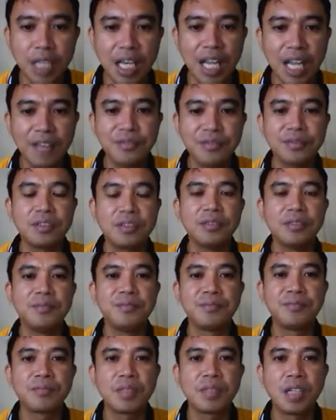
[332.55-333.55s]
left,
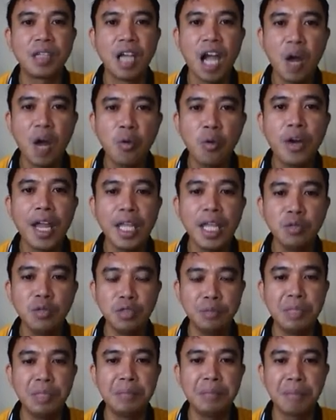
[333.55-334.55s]
our n
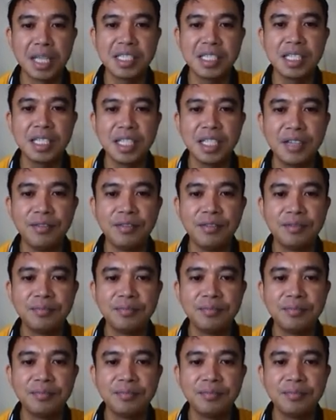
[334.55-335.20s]
would be positive.